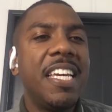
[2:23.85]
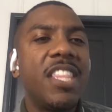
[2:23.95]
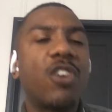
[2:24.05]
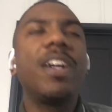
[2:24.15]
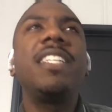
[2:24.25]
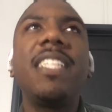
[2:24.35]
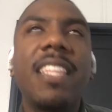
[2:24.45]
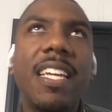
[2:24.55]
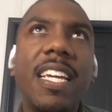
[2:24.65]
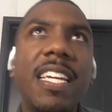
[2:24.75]
Okay. The crazy
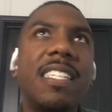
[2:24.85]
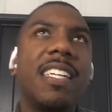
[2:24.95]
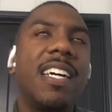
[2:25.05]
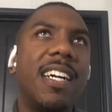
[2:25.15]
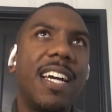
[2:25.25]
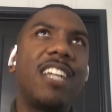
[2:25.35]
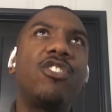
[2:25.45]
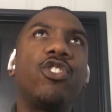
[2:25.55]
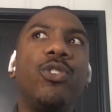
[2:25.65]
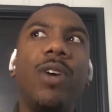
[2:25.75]
thing is, uh,
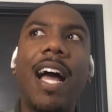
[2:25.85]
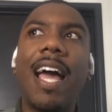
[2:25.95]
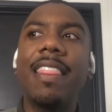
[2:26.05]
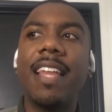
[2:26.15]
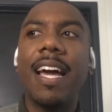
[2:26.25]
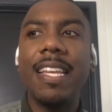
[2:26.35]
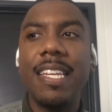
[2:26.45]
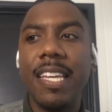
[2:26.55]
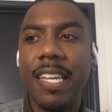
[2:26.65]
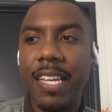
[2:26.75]
Andrew, I had the
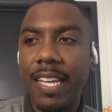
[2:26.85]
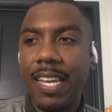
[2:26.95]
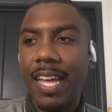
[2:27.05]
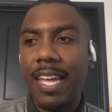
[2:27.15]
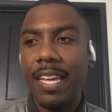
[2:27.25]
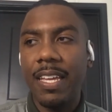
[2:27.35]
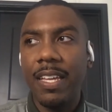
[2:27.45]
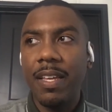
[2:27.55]
idea in like